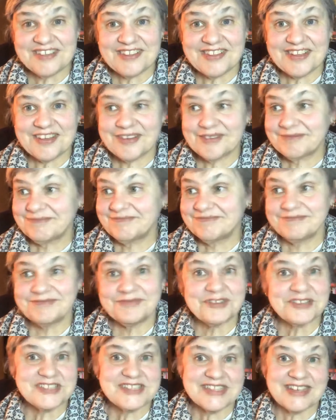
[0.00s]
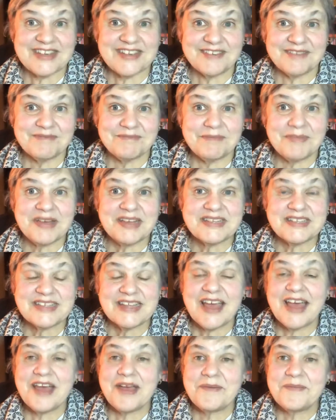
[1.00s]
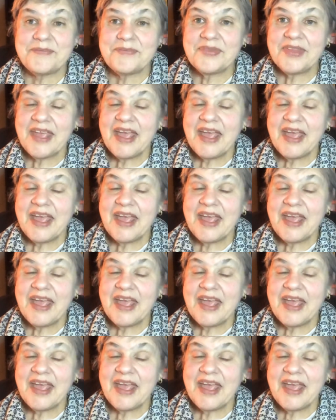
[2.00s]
there. We'll see. But I